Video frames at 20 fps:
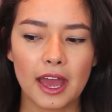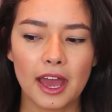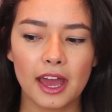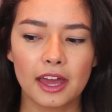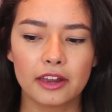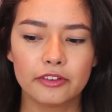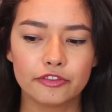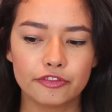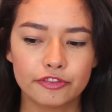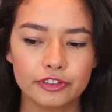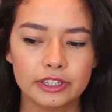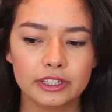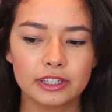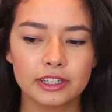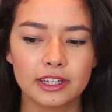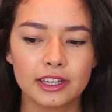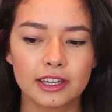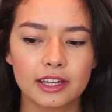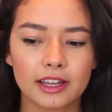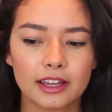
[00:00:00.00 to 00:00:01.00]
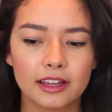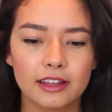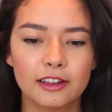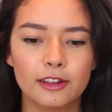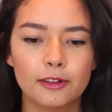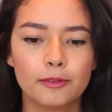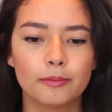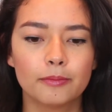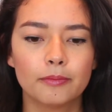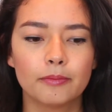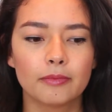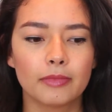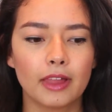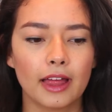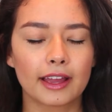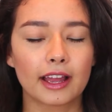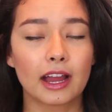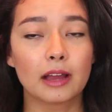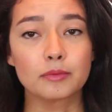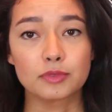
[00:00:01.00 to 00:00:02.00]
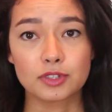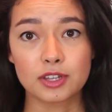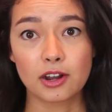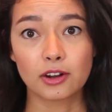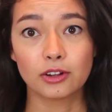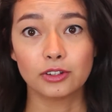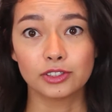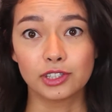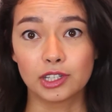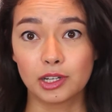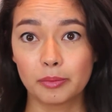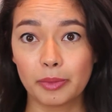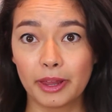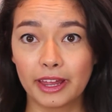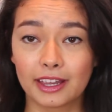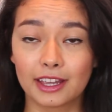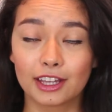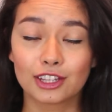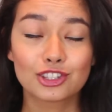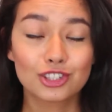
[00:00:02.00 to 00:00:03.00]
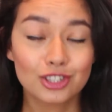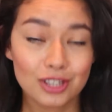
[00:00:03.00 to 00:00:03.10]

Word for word: and feeling like I'm snuggled in a blanket.